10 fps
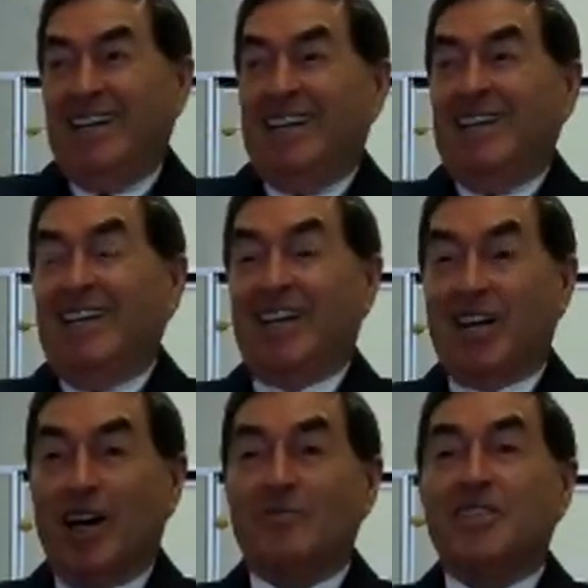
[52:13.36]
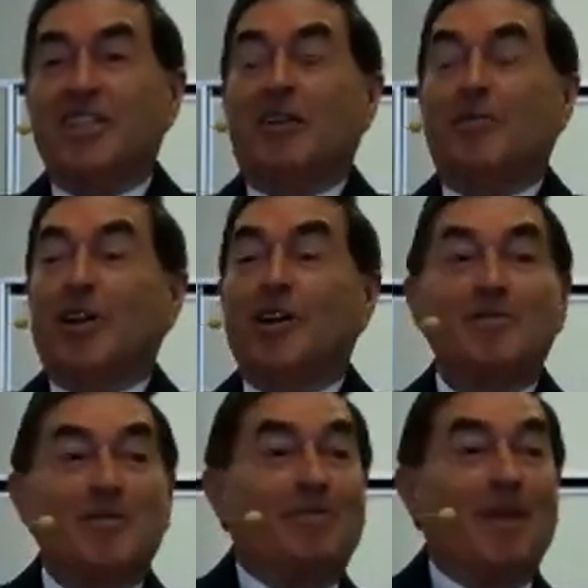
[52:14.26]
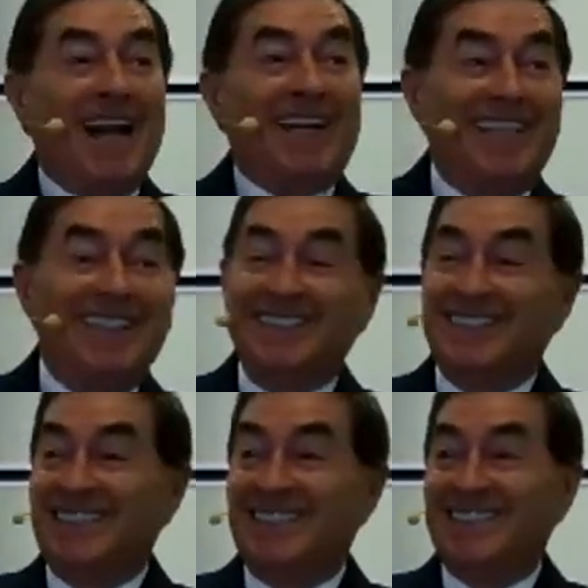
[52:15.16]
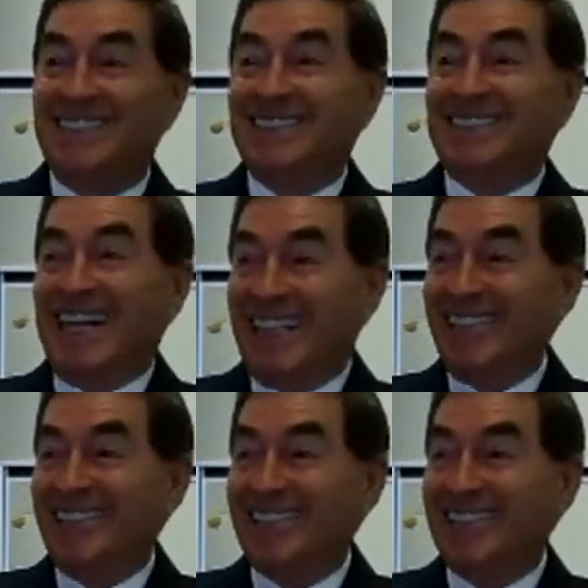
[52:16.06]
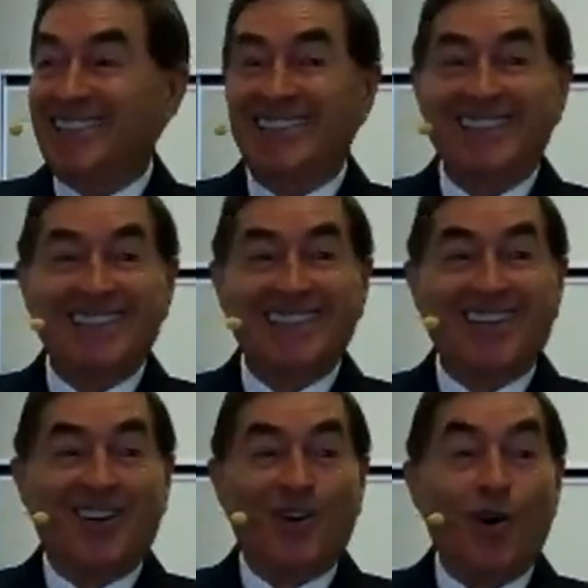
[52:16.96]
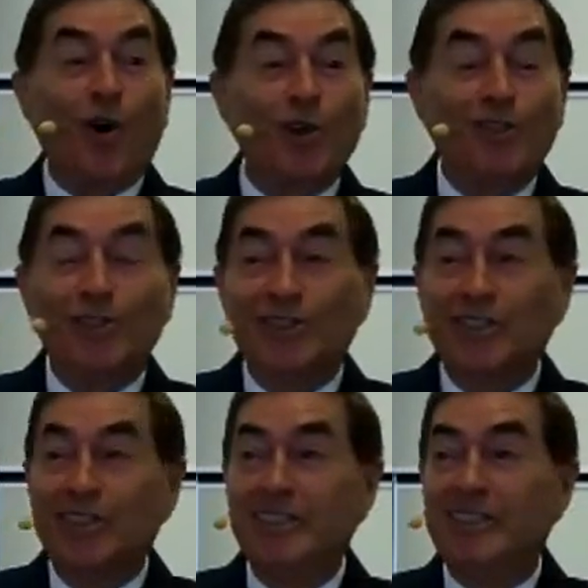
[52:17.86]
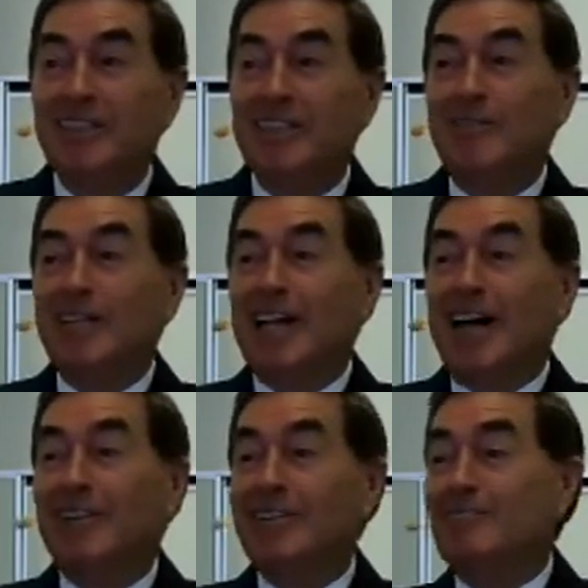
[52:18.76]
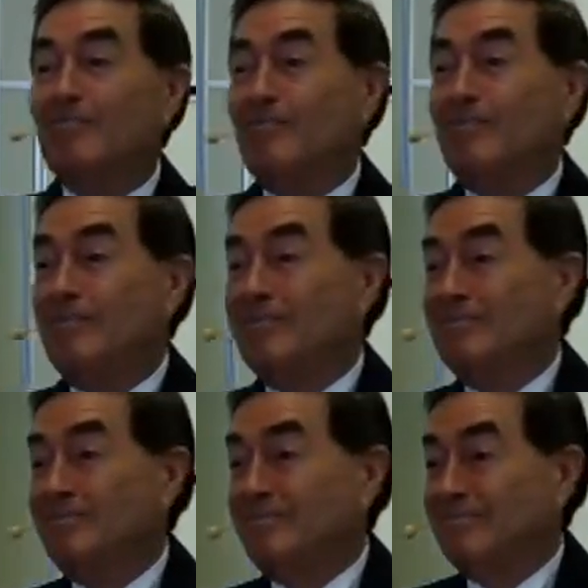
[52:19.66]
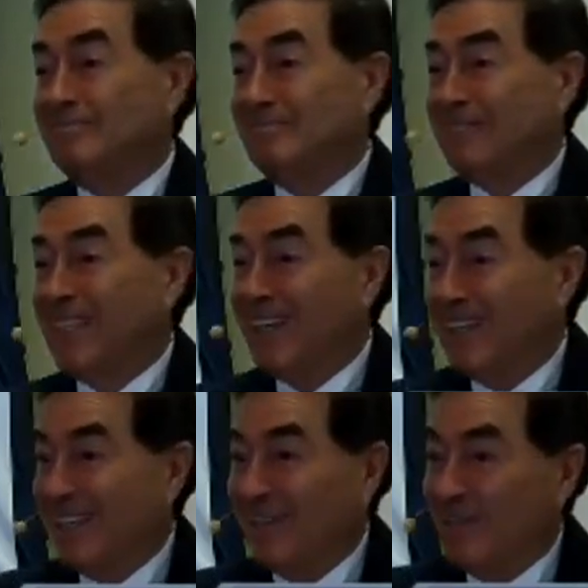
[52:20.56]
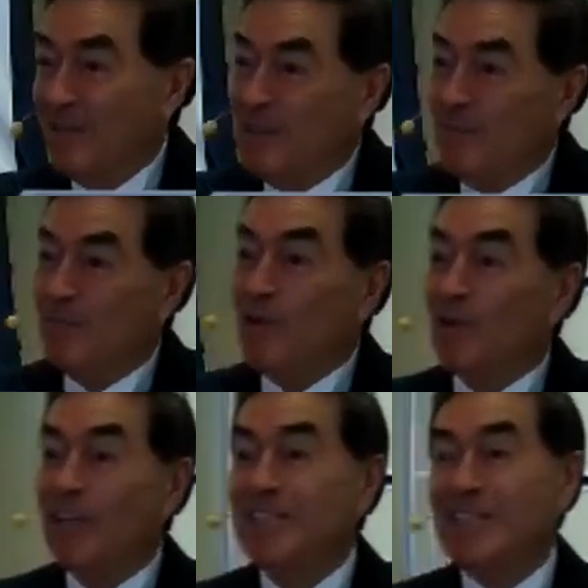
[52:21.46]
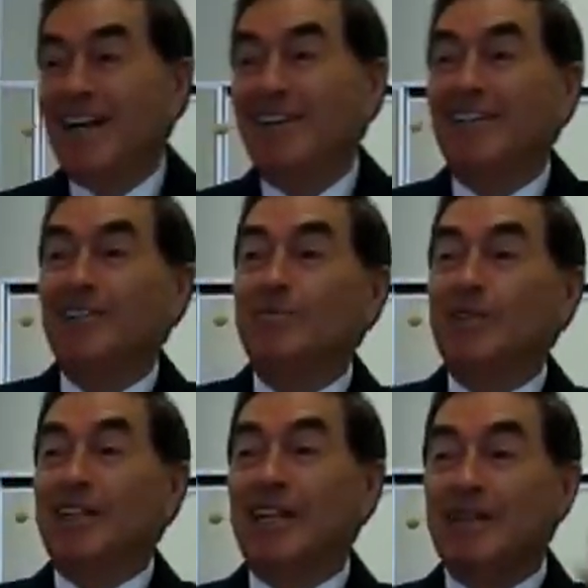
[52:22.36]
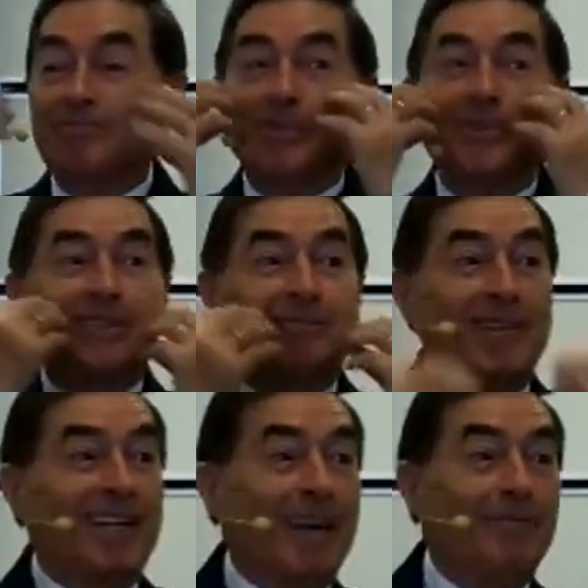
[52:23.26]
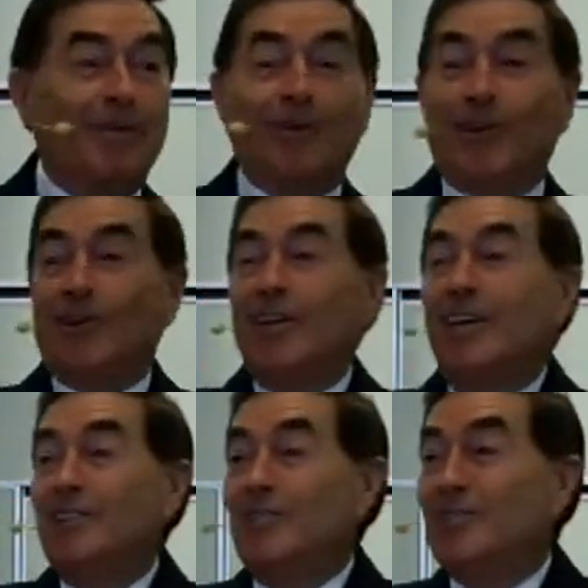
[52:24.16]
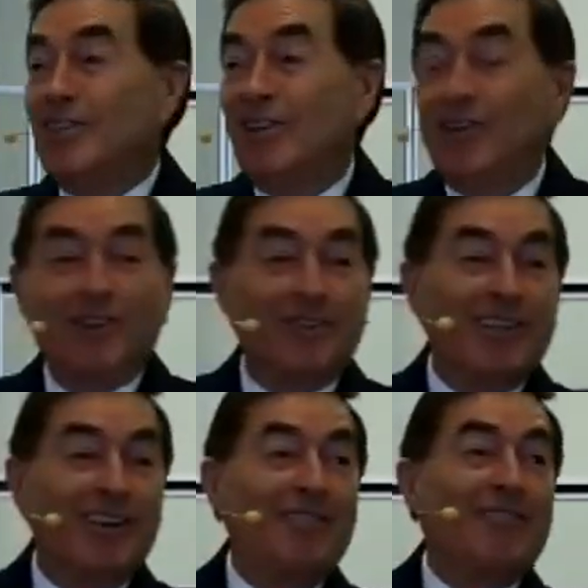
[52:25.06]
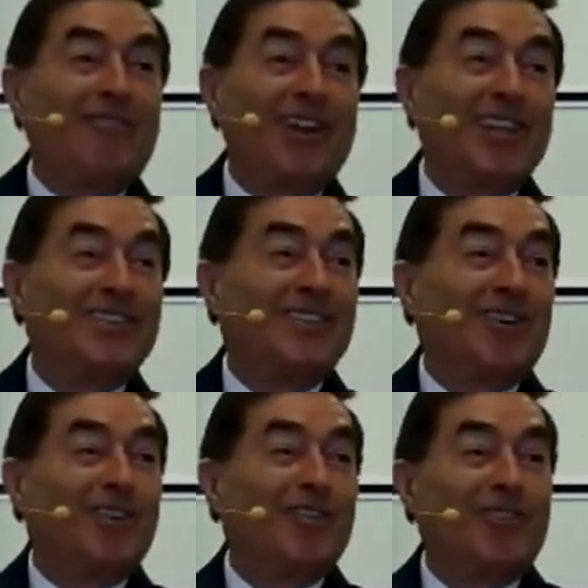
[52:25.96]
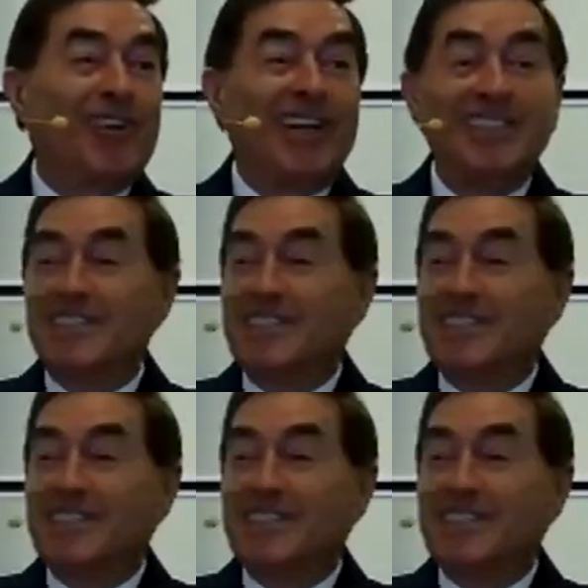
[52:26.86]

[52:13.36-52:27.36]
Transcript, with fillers: he comes, Naomi comes back tired, older, without the beauty salon where they can put some makeup on her to see her friends, old friends.